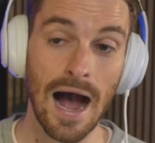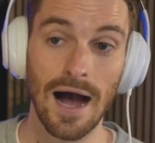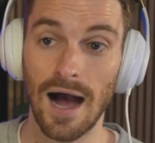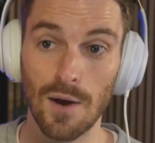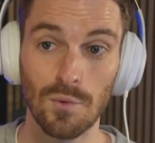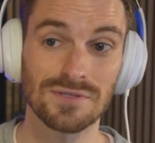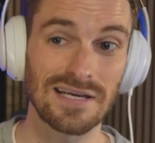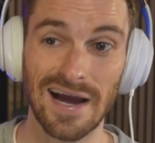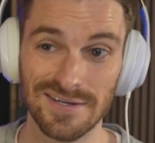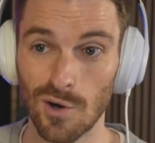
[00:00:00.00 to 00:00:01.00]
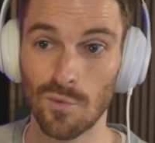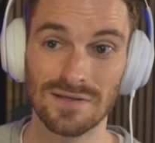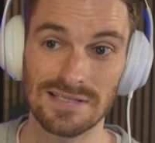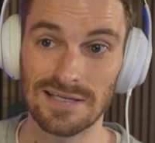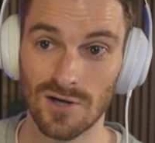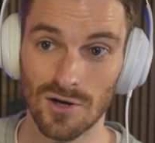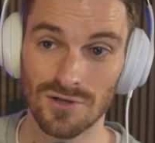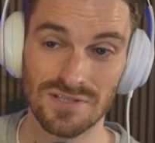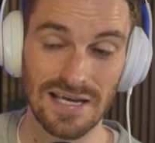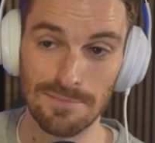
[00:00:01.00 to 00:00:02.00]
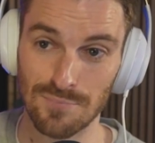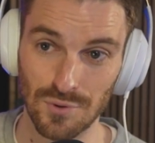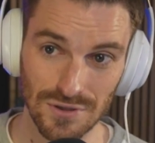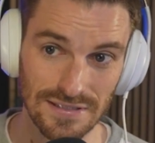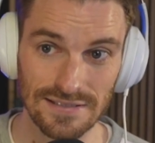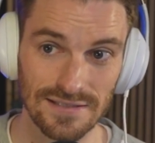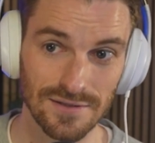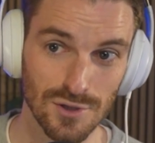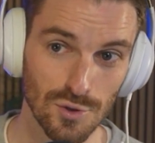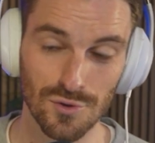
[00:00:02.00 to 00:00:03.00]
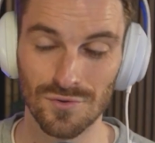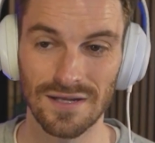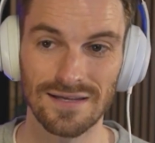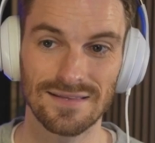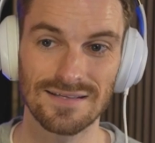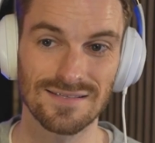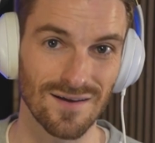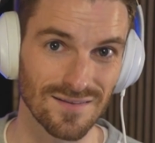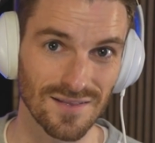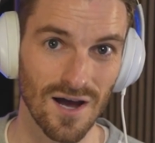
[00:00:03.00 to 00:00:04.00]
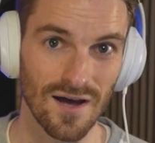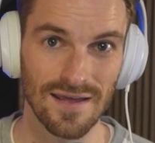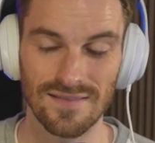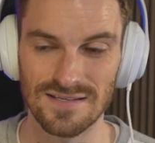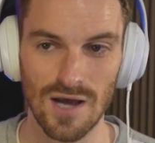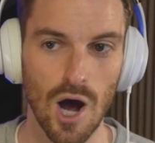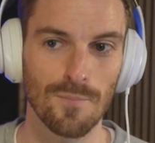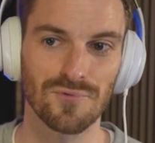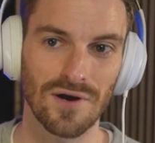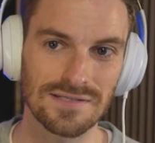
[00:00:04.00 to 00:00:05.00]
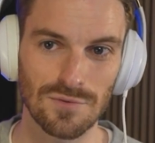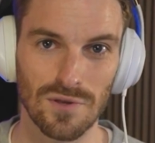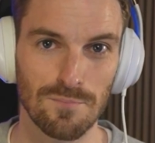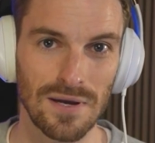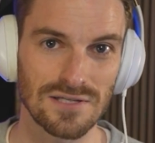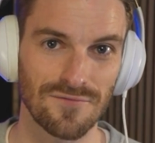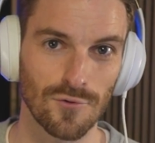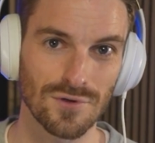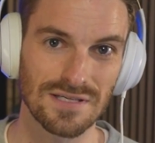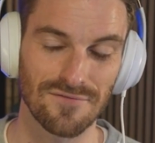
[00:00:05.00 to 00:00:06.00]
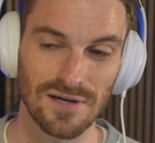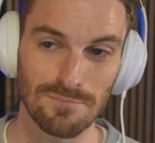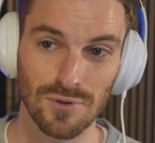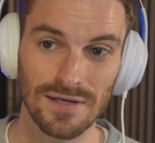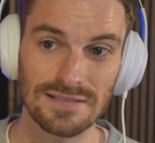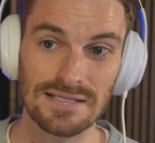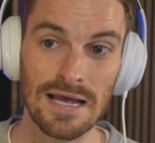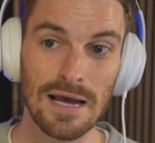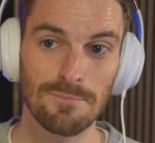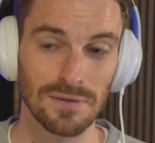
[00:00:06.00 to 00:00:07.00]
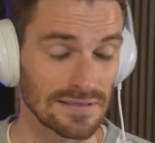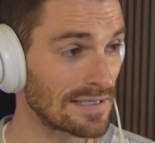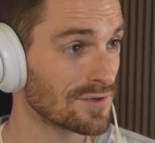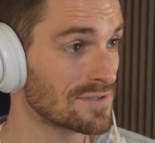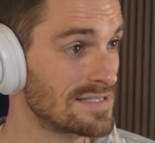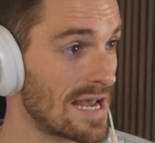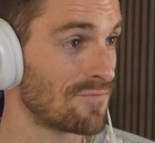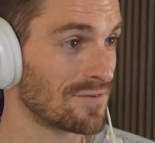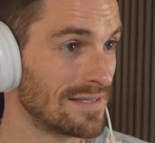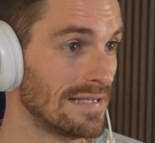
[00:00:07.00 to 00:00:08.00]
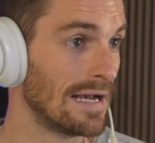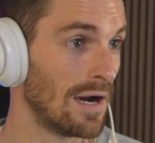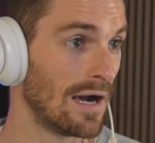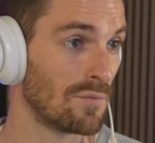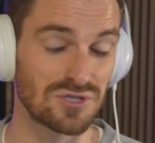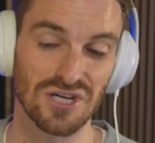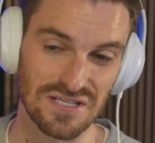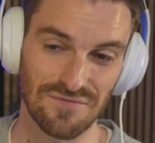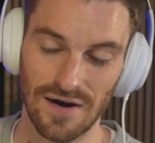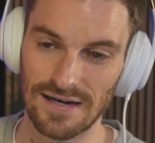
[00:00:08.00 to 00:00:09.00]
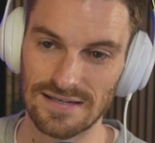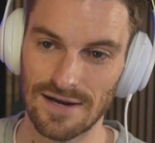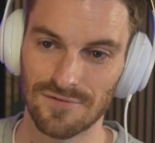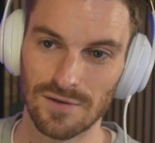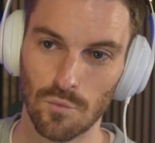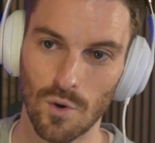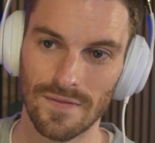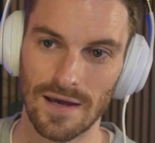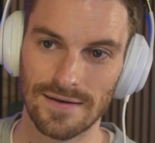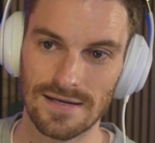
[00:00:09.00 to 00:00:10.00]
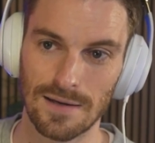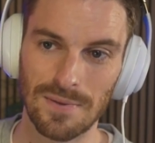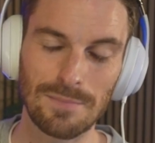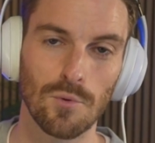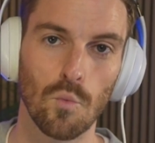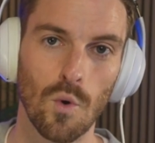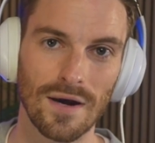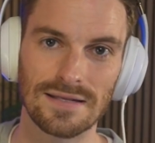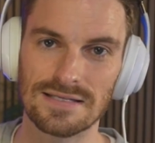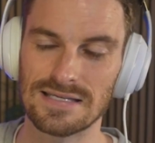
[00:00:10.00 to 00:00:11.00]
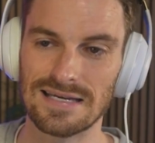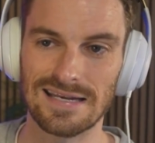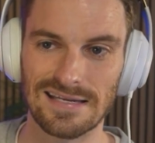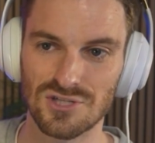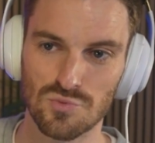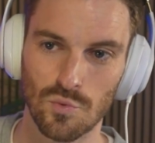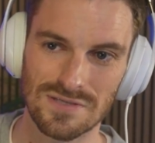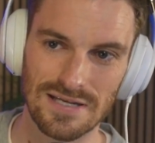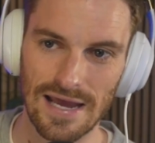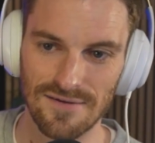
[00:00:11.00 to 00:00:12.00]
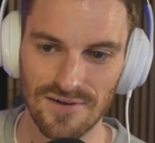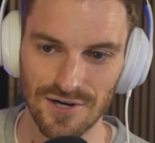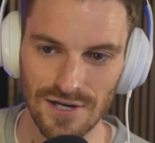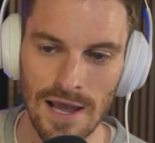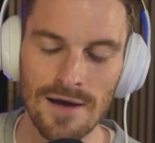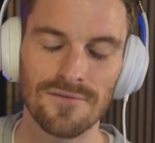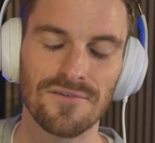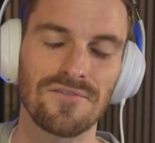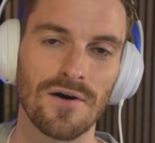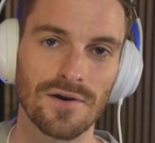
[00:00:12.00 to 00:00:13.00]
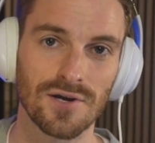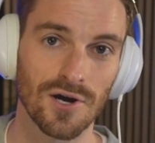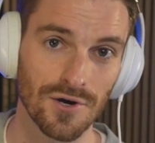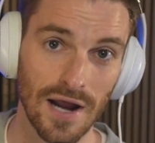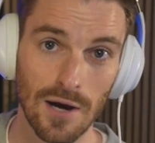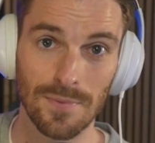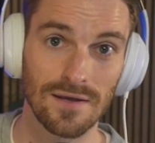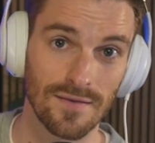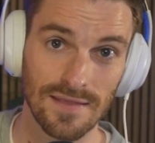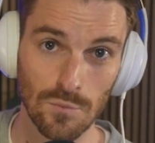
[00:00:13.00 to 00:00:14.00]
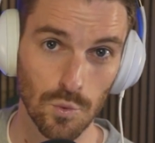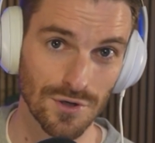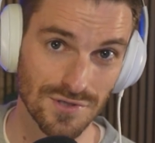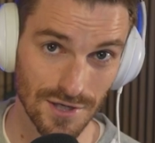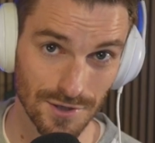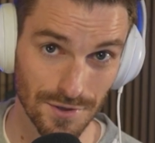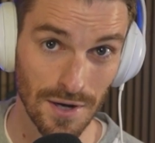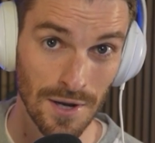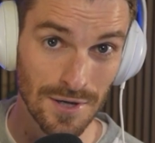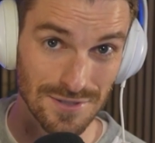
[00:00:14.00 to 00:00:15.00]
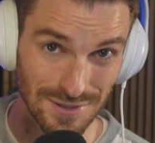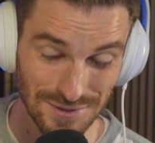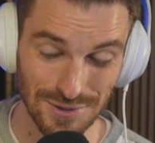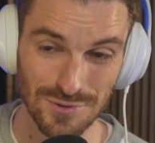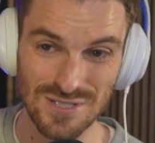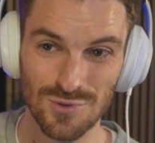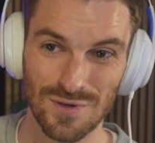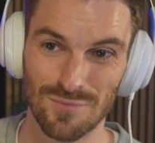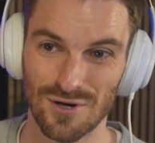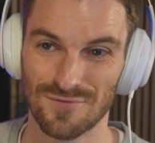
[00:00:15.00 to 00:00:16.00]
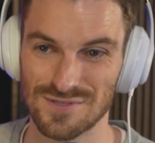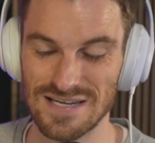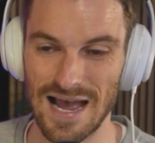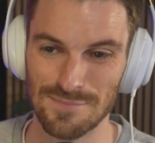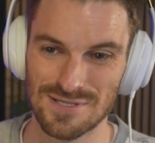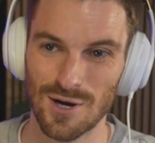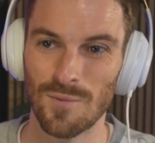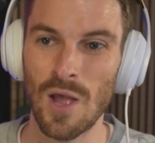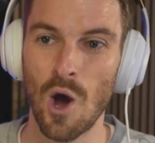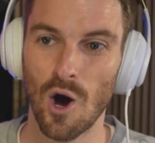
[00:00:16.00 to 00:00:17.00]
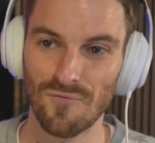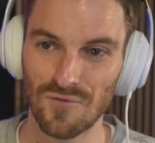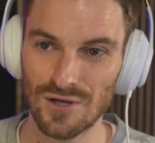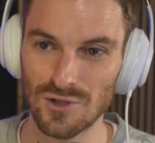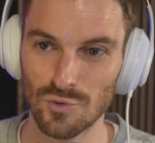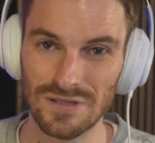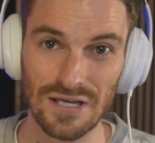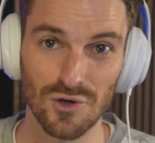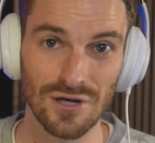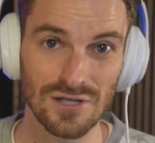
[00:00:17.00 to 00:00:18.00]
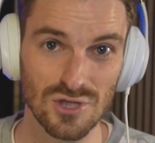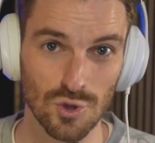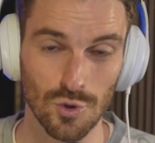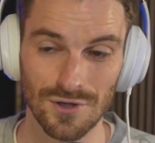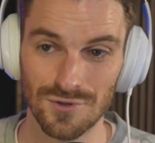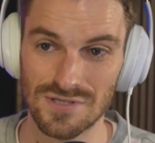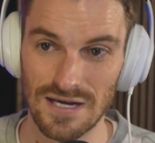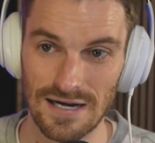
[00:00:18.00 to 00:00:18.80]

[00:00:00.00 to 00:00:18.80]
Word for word: Uh, I will say I don't want to see cars completely neutered like this a lot in this uprising with pitchforks of complaints. But Leader definitely uh, was justified and definitely one that uh, people wanted to see, and it just wasn't a very fun card, albeit the worst card to lose to in Marvel Snap. So hopefully you Leader enjoyers...